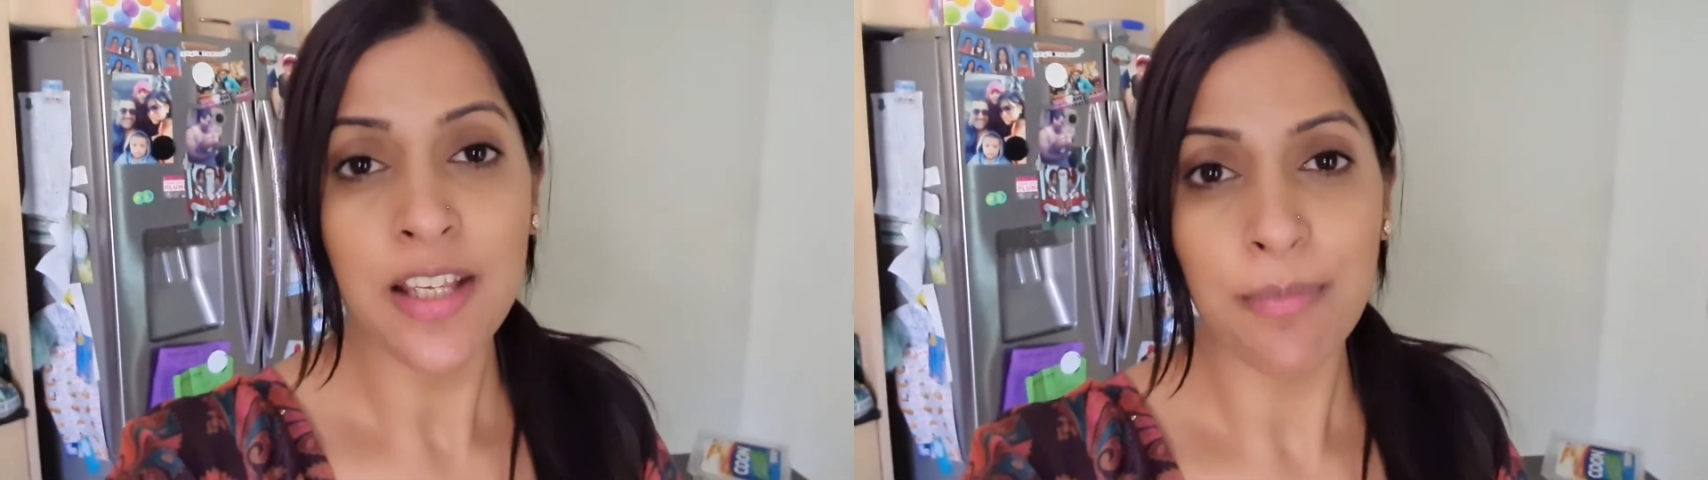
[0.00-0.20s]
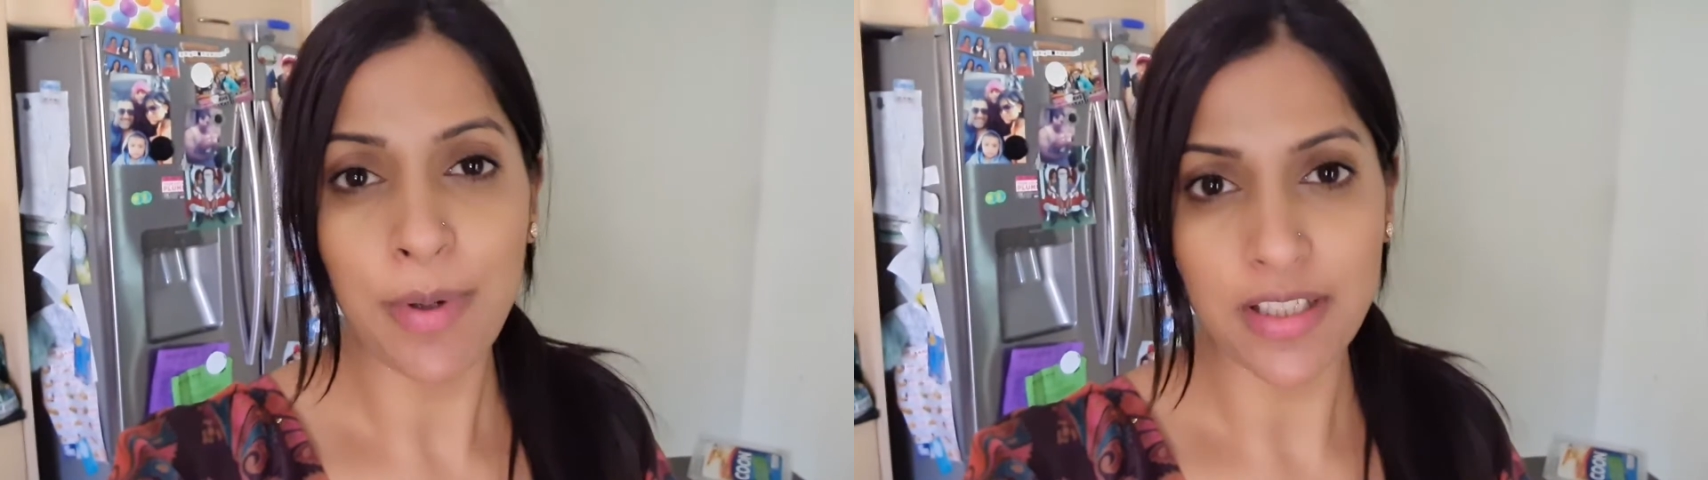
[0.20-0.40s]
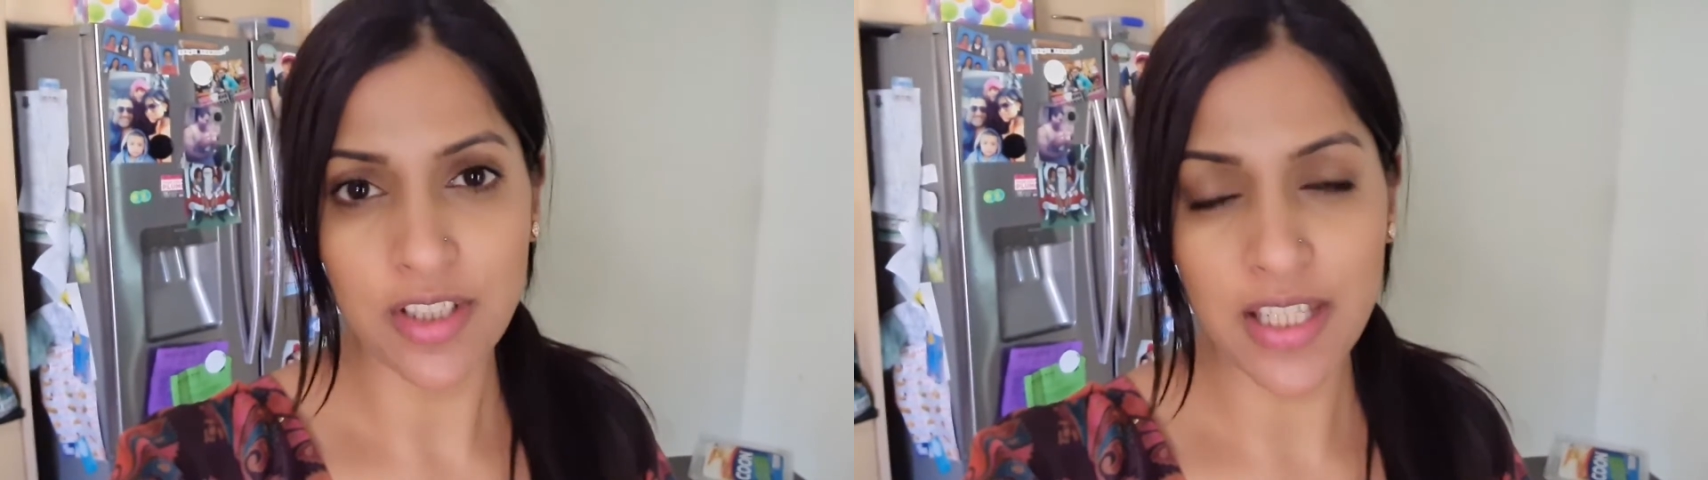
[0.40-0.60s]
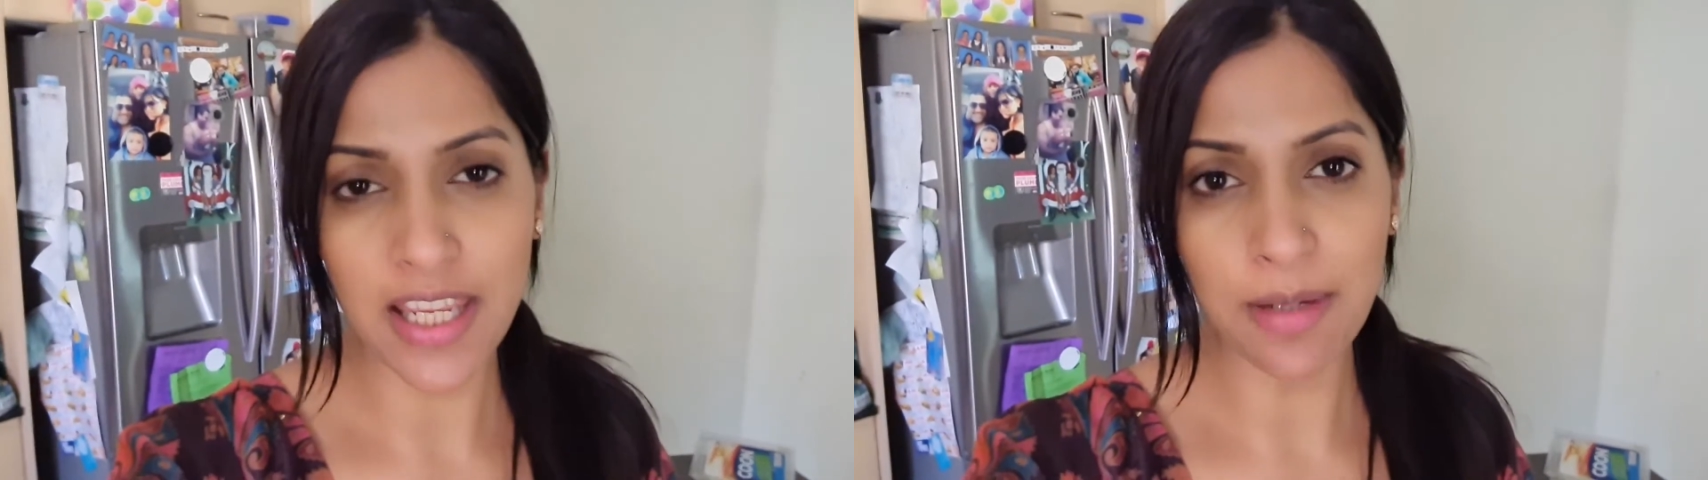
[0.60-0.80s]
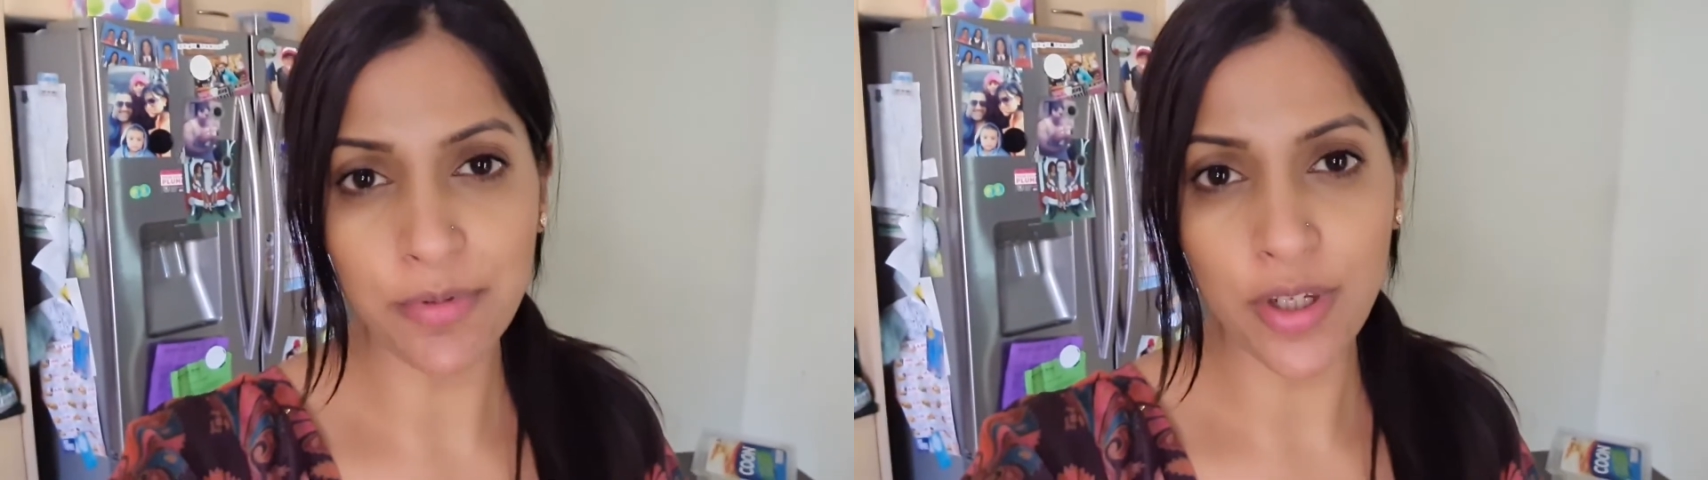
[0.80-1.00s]
But today
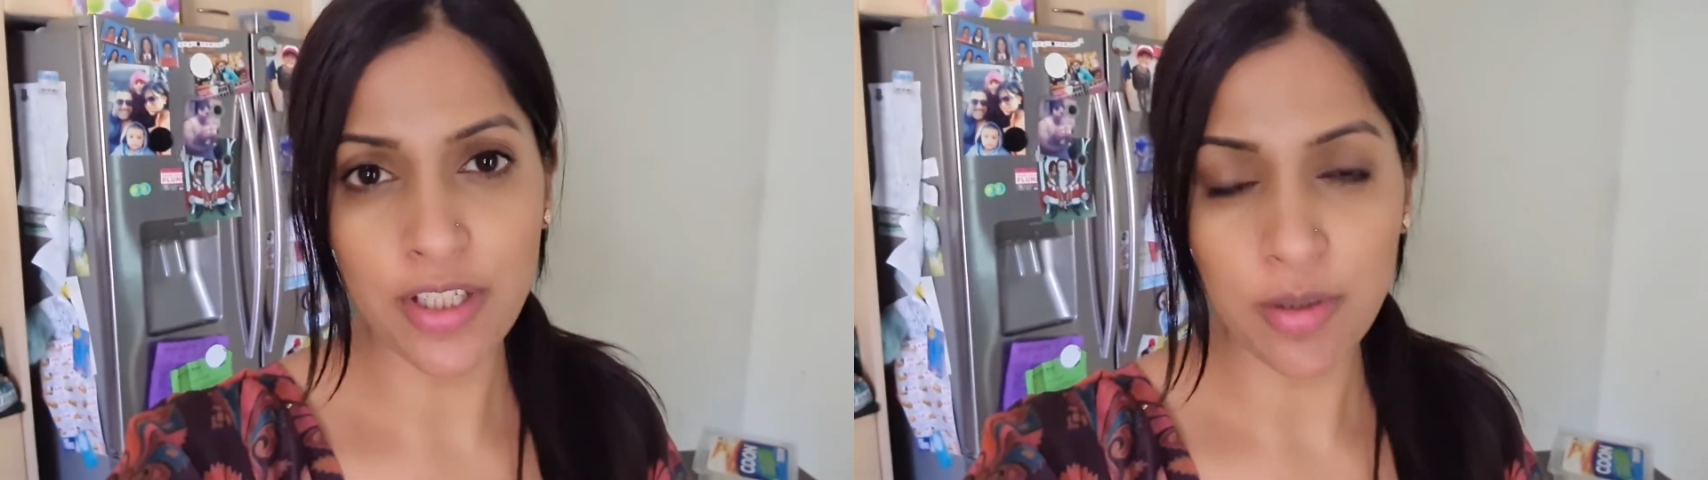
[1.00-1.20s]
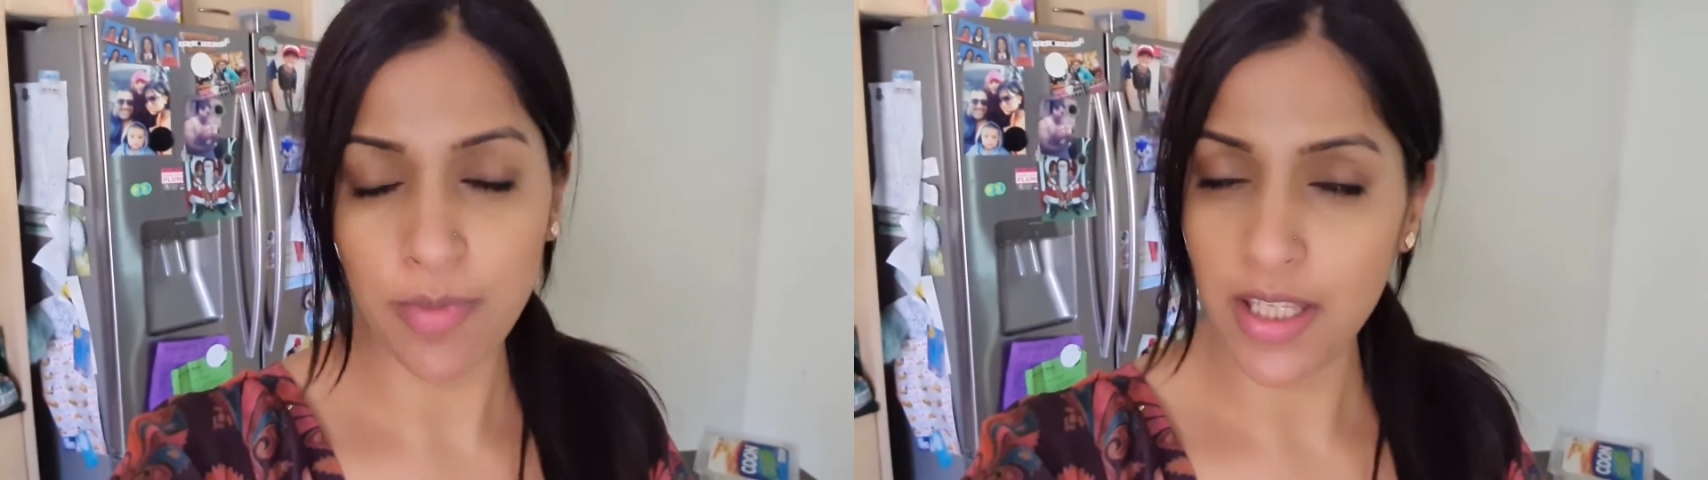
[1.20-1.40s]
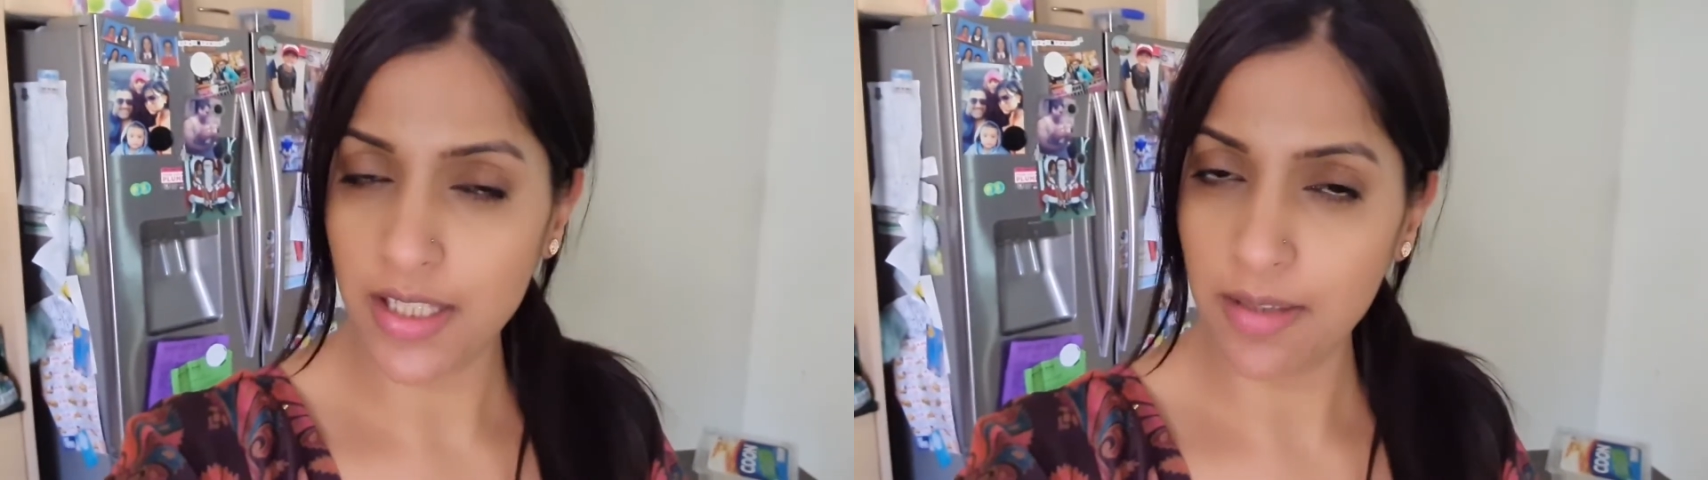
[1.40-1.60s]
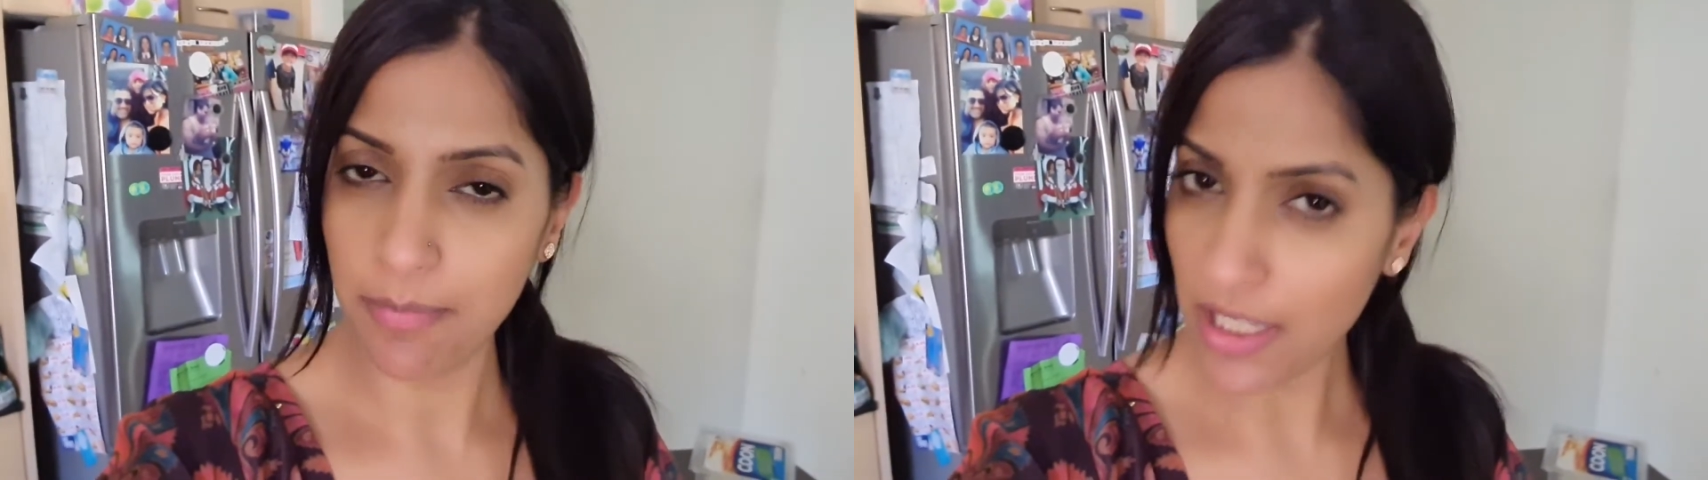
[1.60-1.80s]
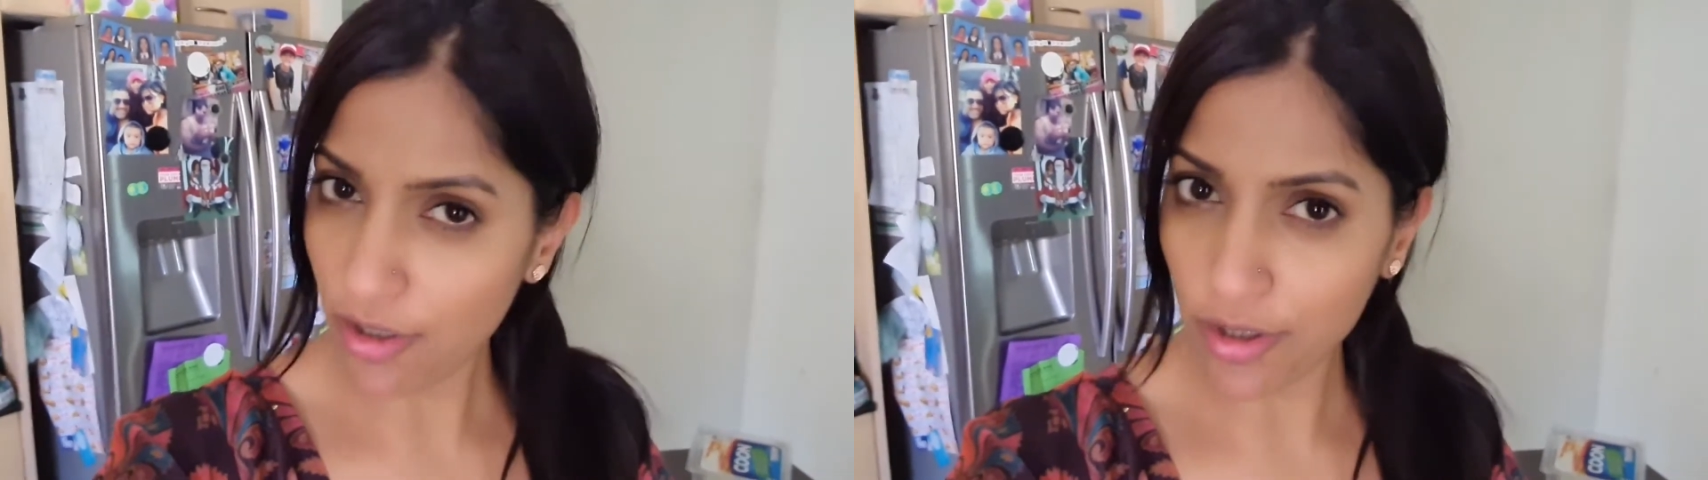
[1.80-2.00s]
I'm going to make
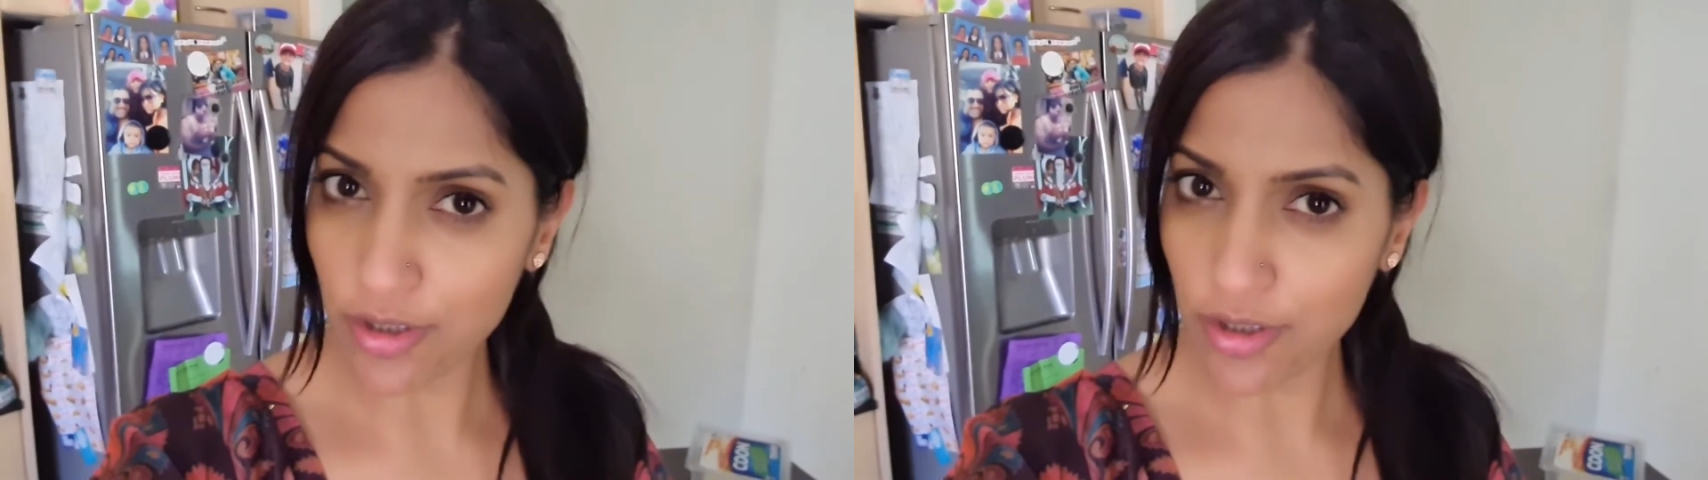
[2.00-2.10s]
mango